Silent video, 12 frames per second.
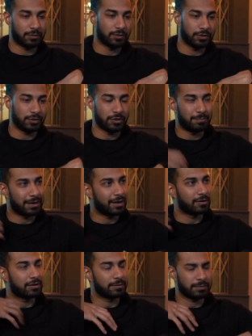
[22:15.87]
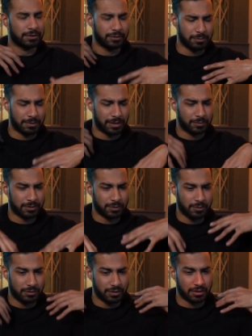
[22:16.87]
you got the blouse and um, not the blouse,
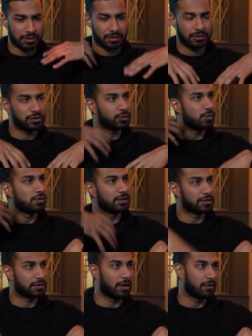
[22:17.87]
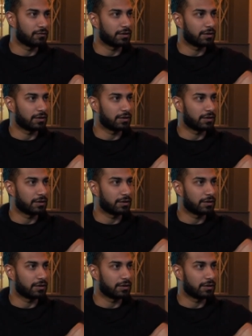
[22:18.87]
called the, the shawl and stuff, yeah.